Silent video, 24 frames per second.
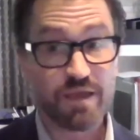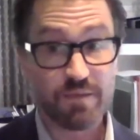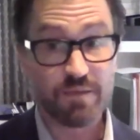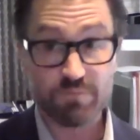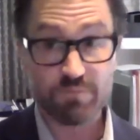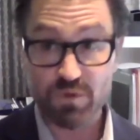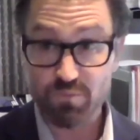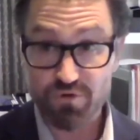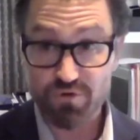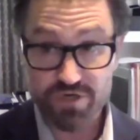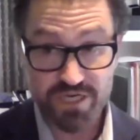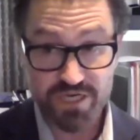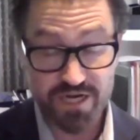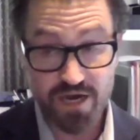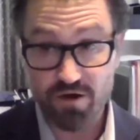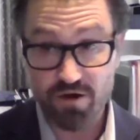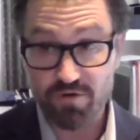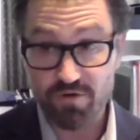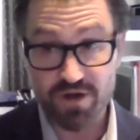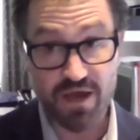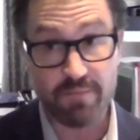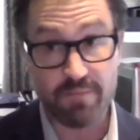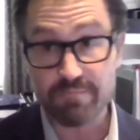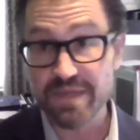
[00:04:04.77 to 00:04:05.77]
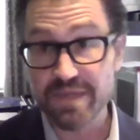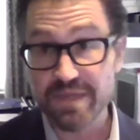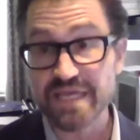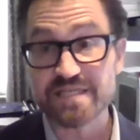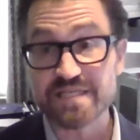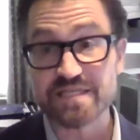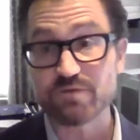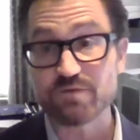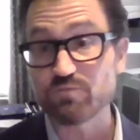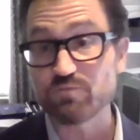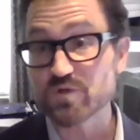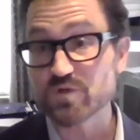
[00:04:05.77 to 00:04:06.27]
been putting out
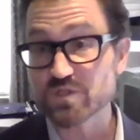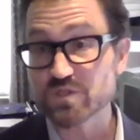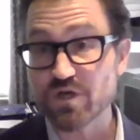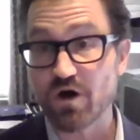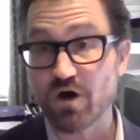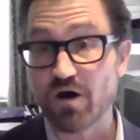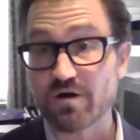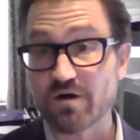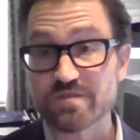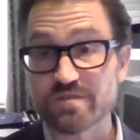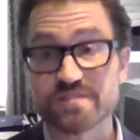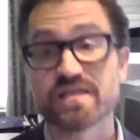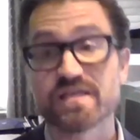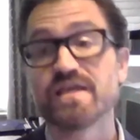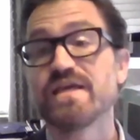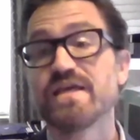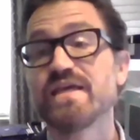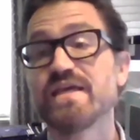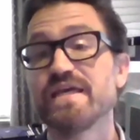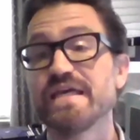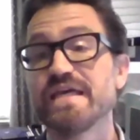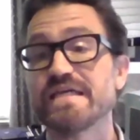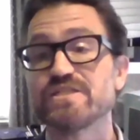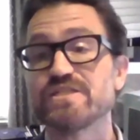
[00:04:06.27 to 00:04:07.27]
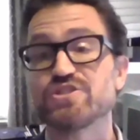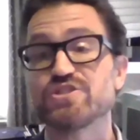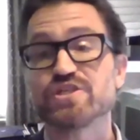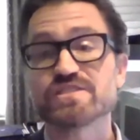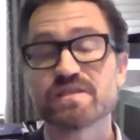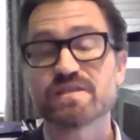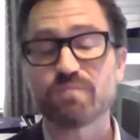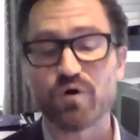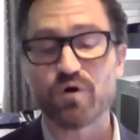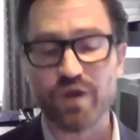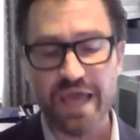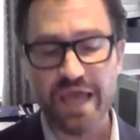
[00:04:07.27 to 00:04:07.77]
amazing results in
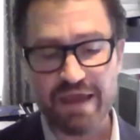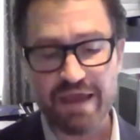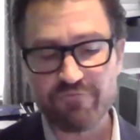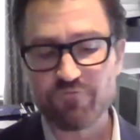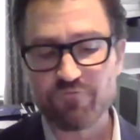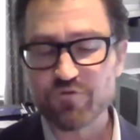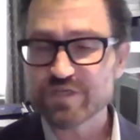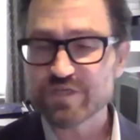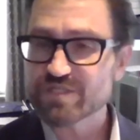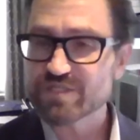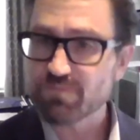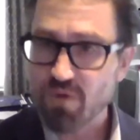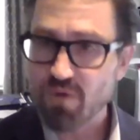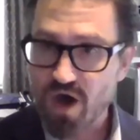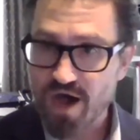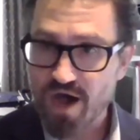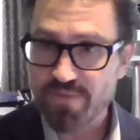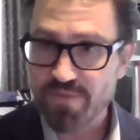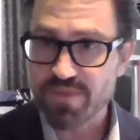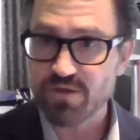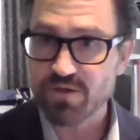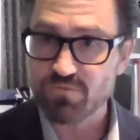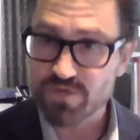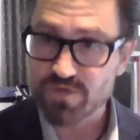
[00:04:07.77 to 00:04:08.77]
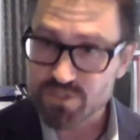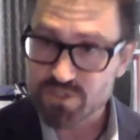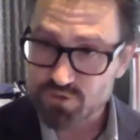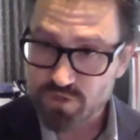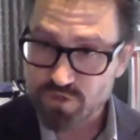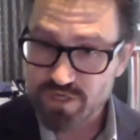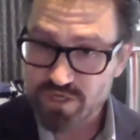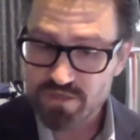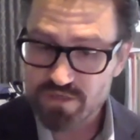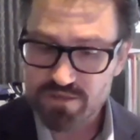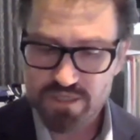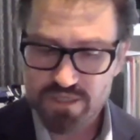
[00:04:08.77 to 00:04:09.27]
just about every spot that we
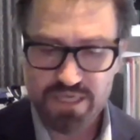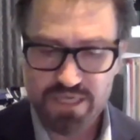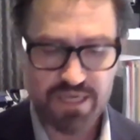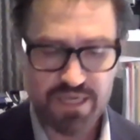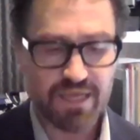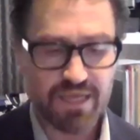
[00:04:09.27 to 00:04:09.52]
drill.